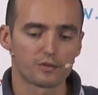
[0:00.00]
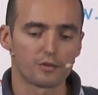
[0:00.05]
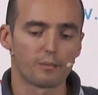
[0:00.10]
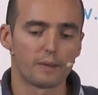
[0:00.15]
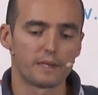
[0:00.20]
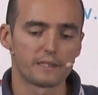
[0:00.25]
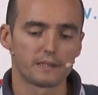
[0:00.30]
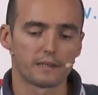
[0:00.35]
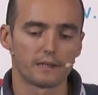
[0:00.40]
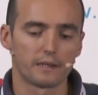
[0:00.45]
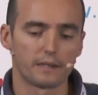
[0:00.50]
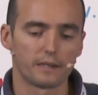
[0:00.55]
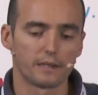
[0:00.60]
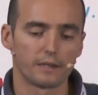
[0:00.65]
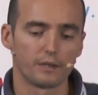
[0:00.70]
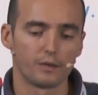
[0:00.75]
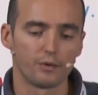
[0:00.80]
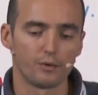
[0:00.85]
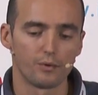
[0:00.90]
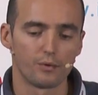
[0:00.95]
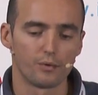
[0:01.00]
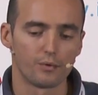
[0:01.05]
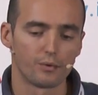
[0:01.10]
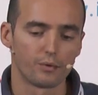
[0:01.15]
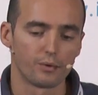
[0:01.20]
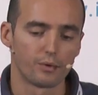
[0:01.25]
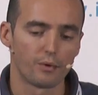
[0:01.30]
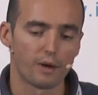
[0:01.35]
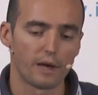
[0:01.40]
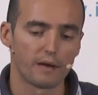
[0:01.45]
So basically,
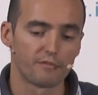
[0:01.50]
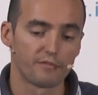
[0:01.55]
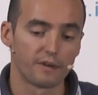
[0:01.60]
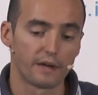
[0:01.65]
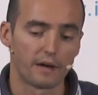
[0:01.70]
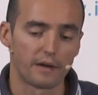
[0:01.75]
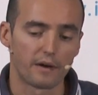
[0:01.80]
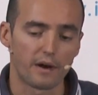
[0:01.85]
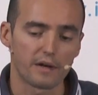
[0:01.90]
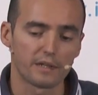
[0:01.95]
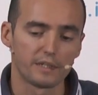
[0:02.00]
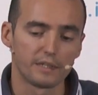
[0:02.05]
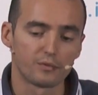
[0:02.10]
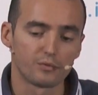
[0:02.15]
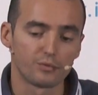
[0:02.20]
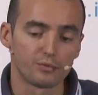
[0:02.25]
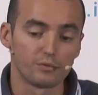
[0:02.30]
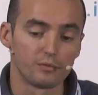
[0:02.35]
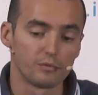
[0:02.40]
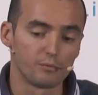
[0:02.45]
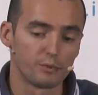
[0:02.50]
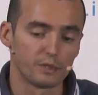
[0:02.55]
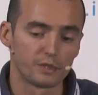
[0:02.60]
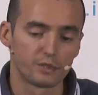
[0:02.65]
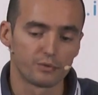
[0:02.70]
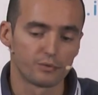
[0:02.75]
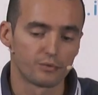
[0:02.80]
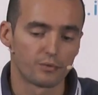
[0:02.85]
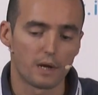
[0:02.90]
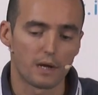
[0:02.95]
you have the Arachne tool,
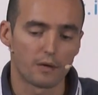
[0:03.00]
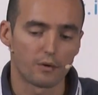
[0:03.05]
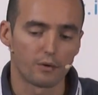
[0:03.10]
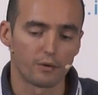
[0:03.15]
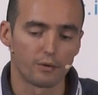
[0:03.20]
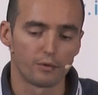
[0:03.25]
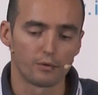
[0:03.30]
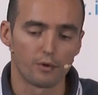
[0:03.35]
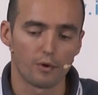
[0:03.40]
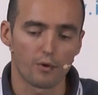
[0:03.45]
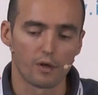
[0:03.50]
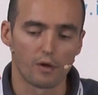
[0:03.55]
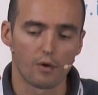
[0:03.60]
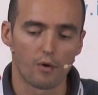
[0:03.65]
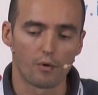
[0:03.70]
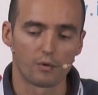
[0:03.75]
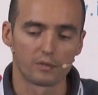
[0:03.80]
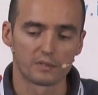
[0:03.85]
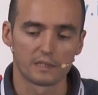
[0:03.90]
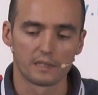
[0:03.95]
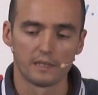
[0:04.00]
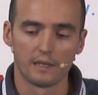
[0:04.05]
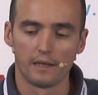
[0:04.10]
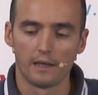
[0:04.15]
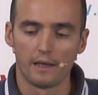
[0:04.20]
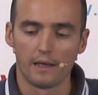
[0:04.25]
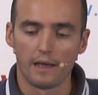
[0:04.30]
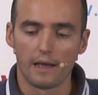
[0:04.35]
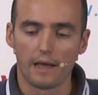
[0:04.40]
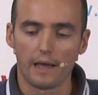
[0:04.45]
which you run on your local host,
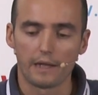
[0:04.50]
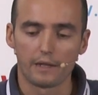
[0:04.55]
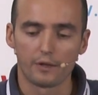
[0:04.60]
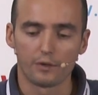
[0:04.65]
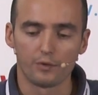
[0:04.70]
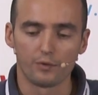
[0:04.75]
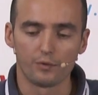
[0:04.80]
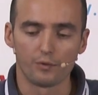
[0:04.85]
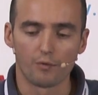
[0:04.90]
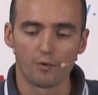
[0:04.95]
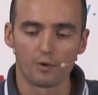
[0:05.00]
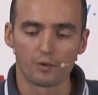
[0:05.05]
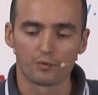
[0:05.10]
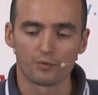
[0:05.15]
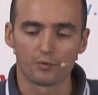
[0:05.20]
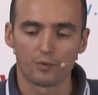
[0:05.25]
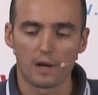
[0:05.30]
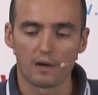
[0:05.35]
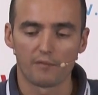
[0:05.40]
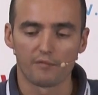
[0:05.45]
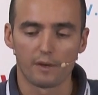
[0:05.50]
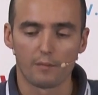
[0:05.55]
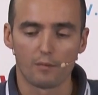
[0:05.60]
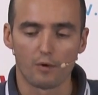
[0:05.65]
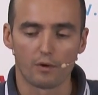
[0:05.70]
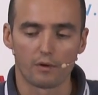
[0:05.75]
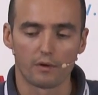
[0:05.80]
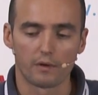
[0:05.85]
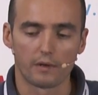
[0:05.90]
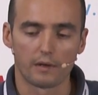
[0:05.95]
and you want to run them
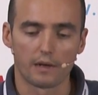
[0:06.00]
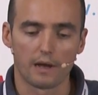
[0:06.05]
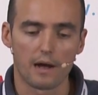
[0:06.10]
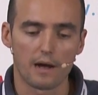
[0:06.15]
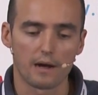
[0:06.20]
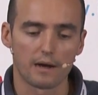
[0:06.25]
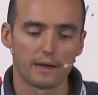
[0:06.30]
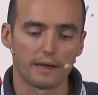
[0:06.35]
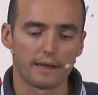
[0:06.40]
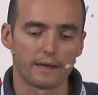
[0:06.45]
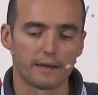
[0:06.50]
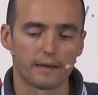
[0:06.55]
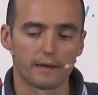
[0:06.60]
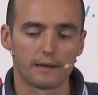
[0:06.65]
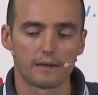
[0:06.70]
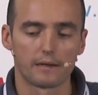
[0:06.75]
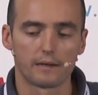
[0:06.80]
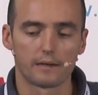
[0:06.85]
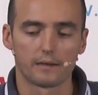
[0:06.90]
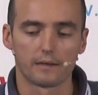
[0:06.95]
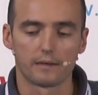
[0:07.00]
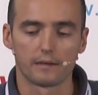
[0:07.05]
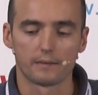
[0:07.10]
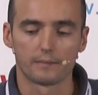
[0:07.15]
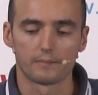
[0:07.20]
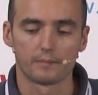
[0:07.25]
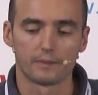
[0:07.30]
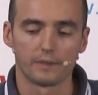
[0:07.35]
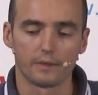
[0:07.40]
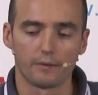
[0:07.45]
on
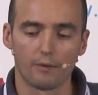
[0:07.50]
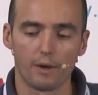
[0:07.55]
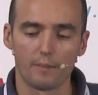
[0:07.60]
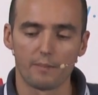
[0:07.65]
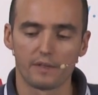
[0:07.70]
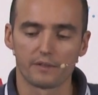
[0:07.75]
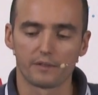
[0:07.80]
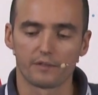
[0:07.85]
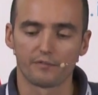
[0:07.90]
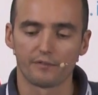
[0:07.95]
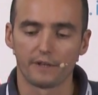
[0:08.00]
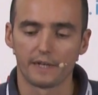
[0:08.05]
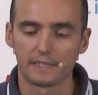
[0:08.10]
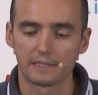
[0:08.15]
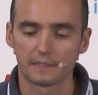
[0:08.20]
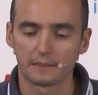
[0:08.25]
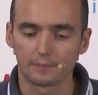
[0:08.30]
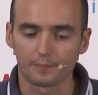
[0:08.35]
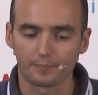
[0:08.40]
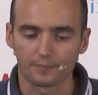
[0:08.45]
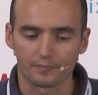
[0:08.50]
Ganglia web interface,